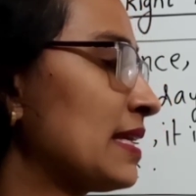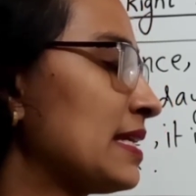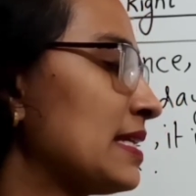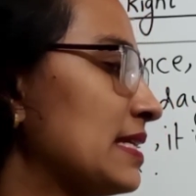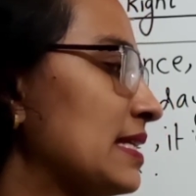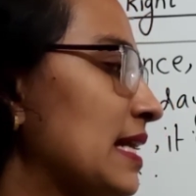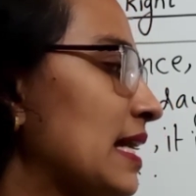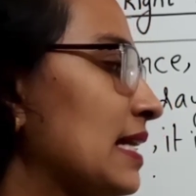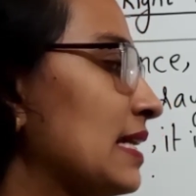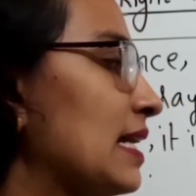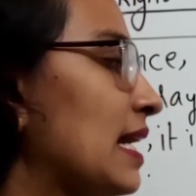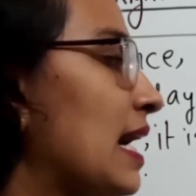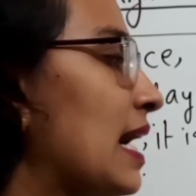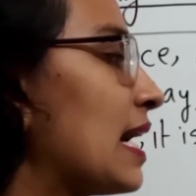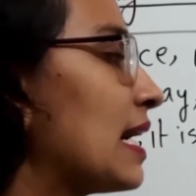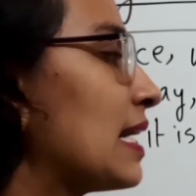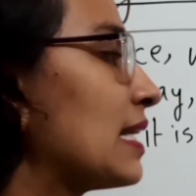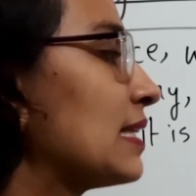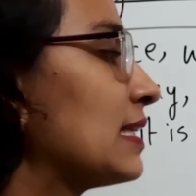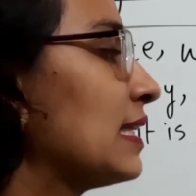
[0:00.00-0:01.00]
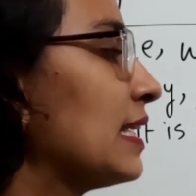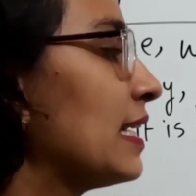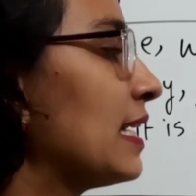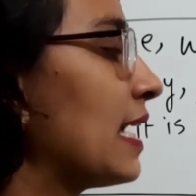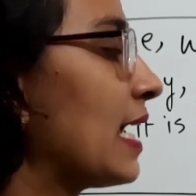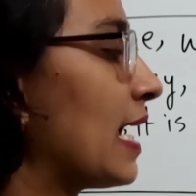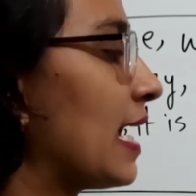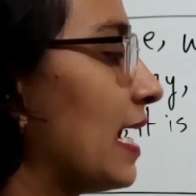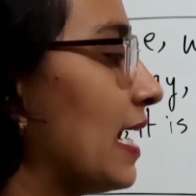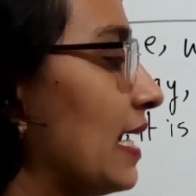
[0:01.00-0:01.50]
Here hardly
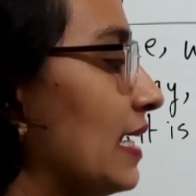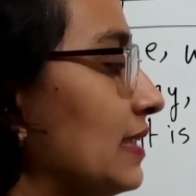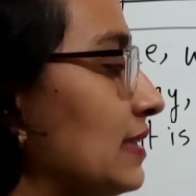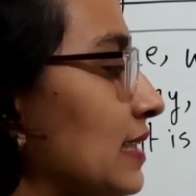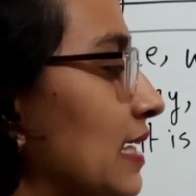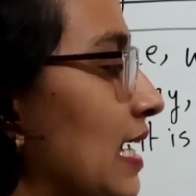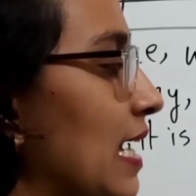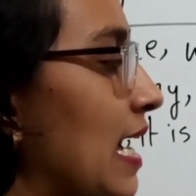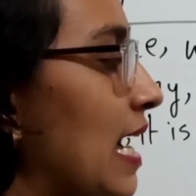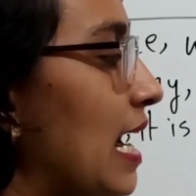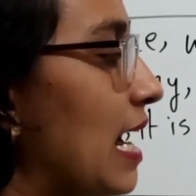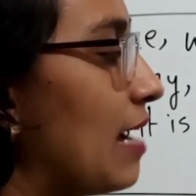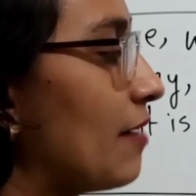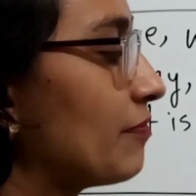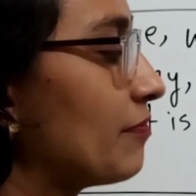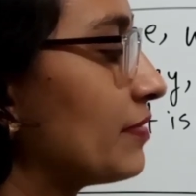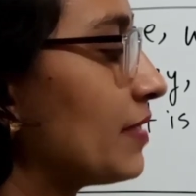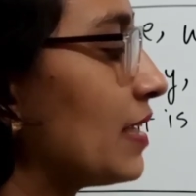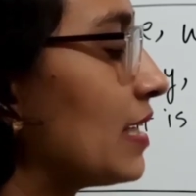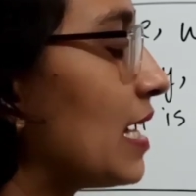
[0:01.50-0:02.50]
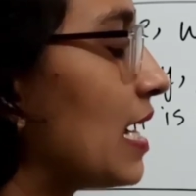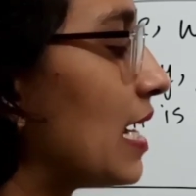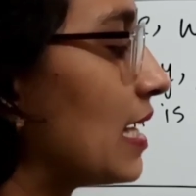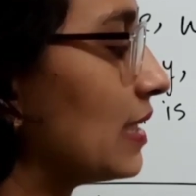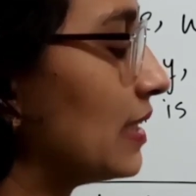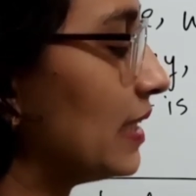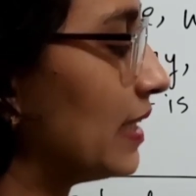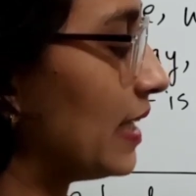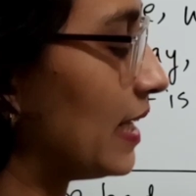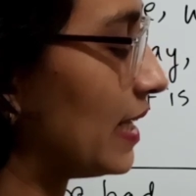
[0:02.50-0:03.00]
had, after
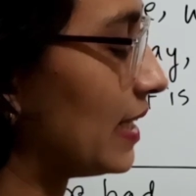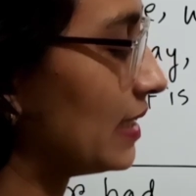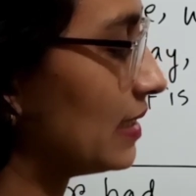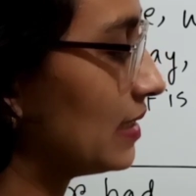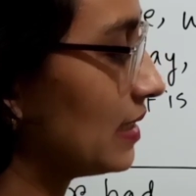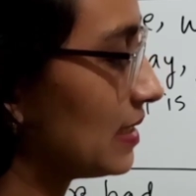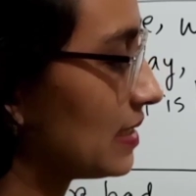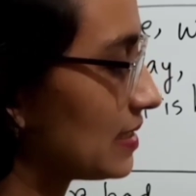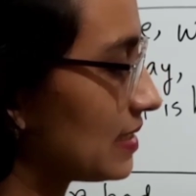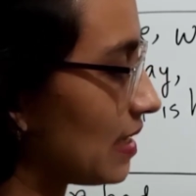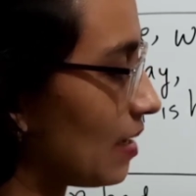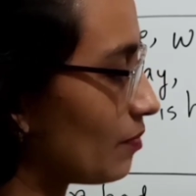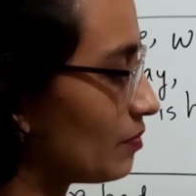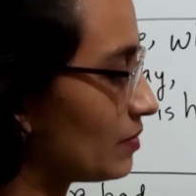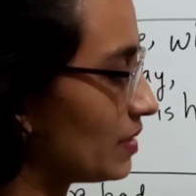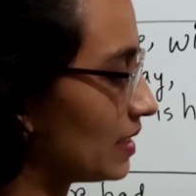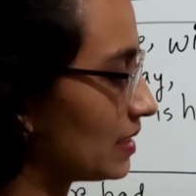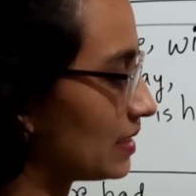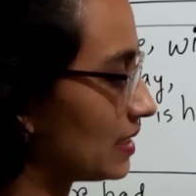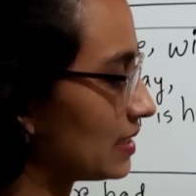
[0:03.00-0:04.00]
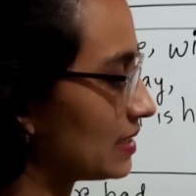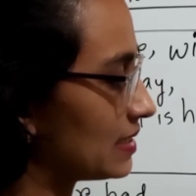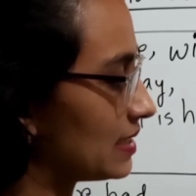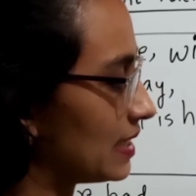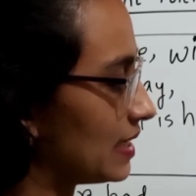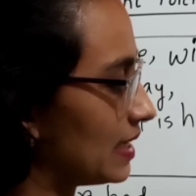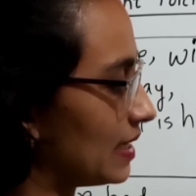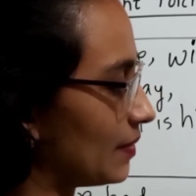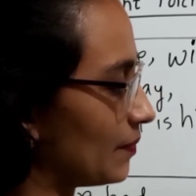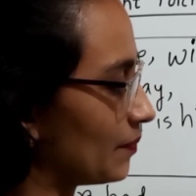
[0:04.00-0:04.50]
hardly had, subject is
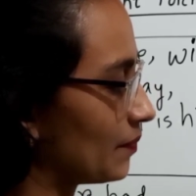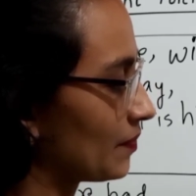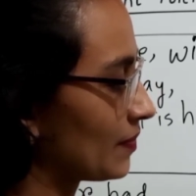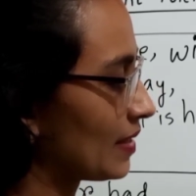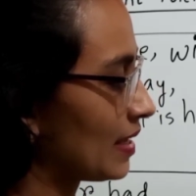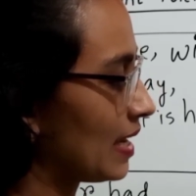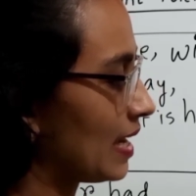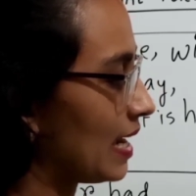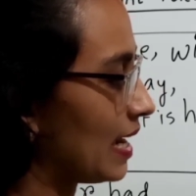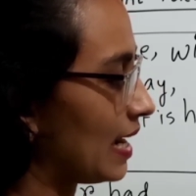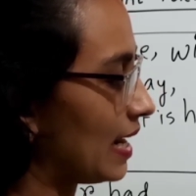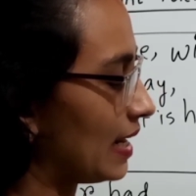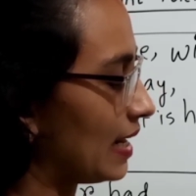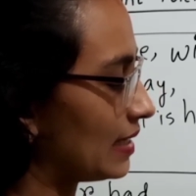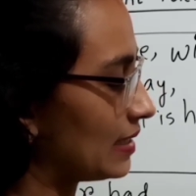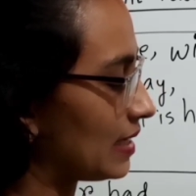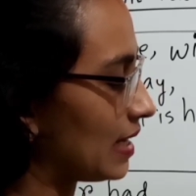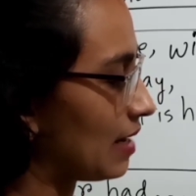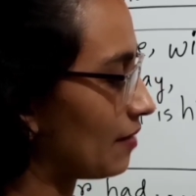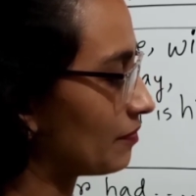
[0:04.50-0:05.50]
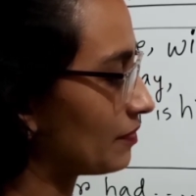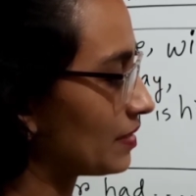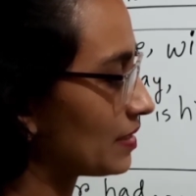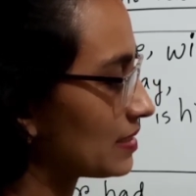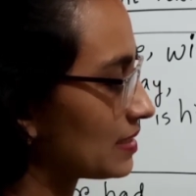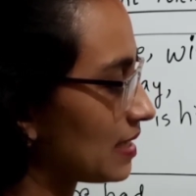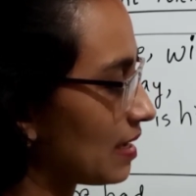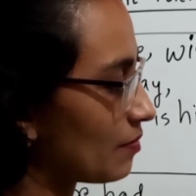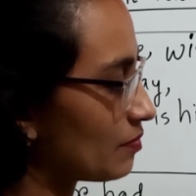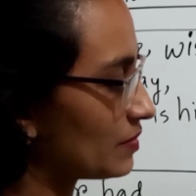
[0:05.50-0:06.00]
he, and after
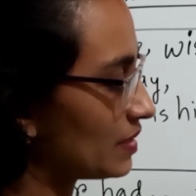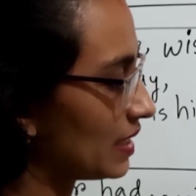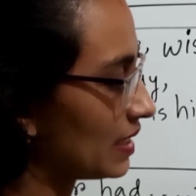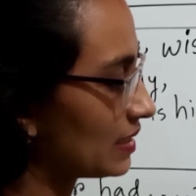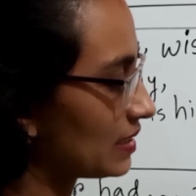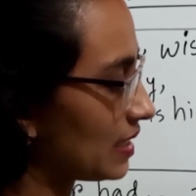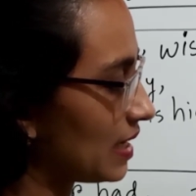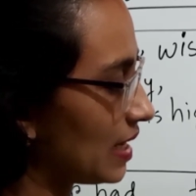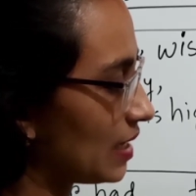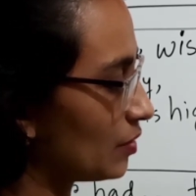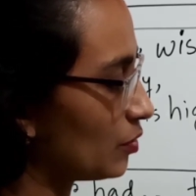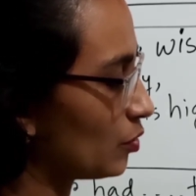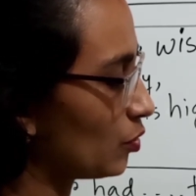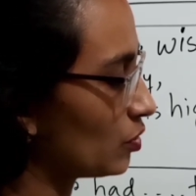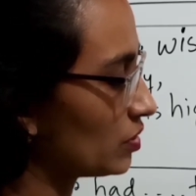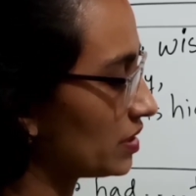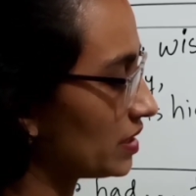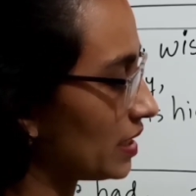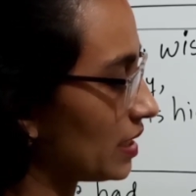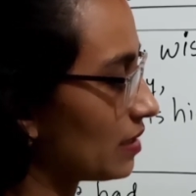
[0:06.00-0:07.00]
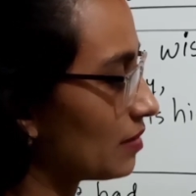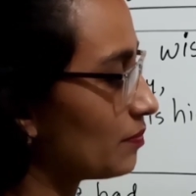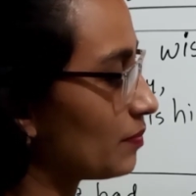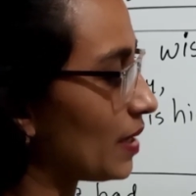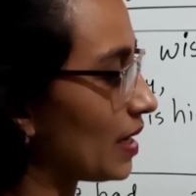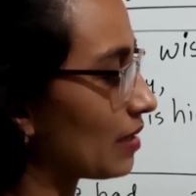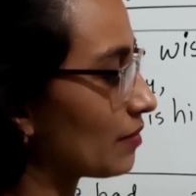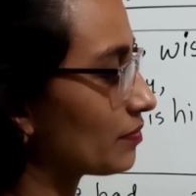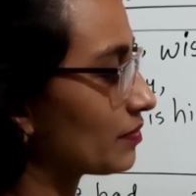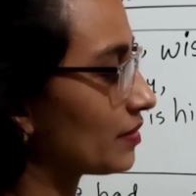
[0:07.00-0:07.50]
subject I wrote here
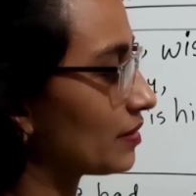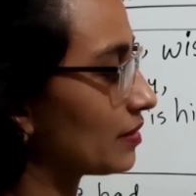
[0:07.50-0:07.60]
verb